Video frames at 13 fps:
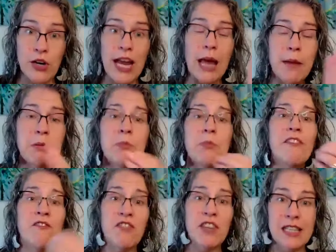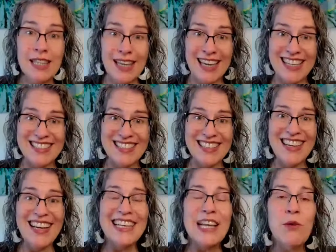we are capable of feeling it.
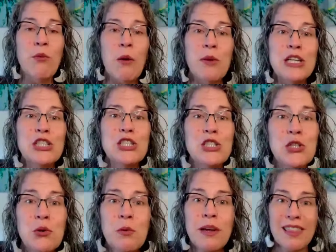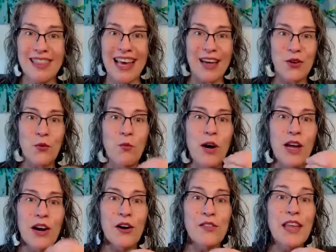Now, what we do with that,
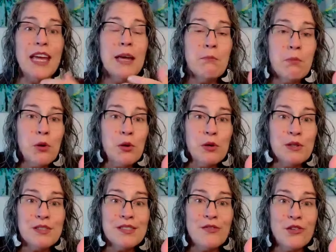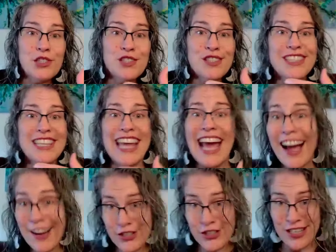what are the impulse versus the
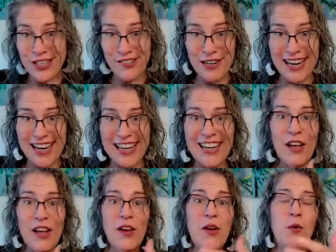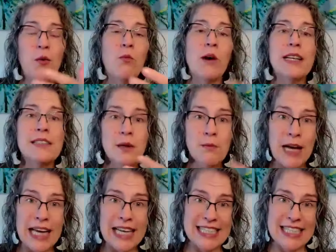action, right? What is our
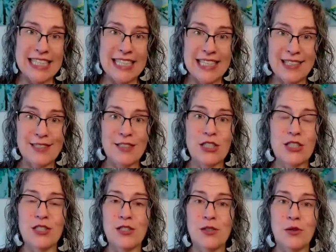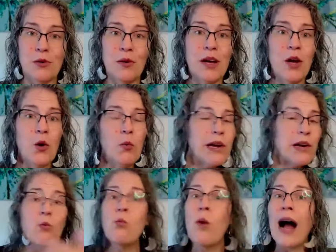body telling us to do?
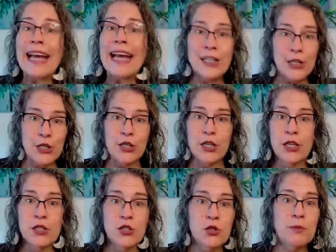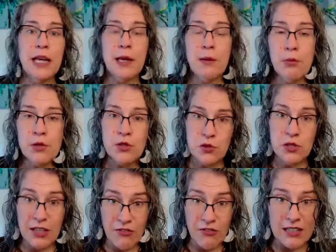We are wired to be able
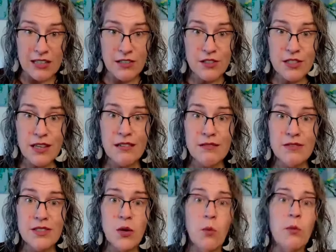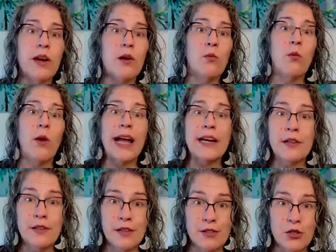to defend ourselves. We are
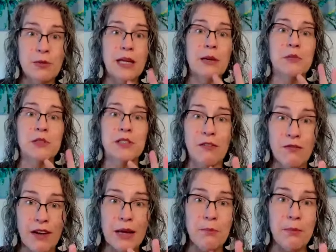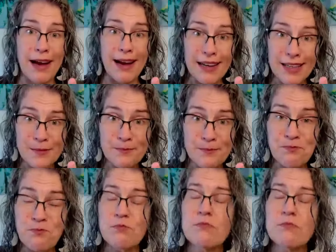wired to be able to fight back.